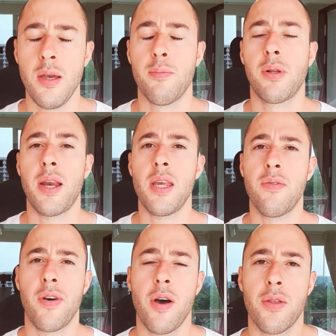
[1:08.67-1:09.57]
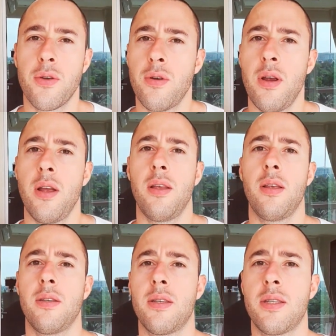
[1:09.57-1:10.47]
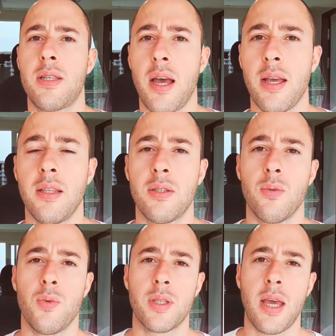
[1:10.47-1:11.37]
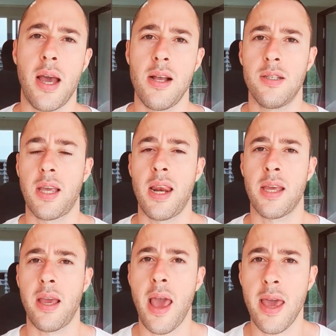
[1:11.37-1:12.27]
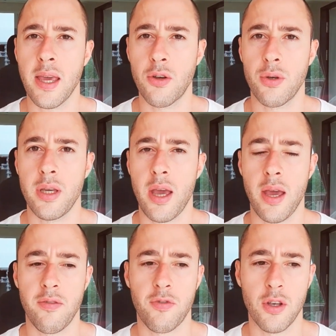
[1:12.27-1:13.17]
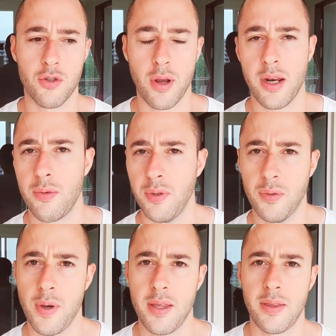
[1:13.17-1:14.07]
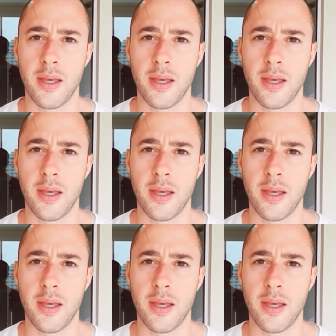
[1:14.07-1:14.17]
plenty of other sites with guys getting angry and frustrated with the way that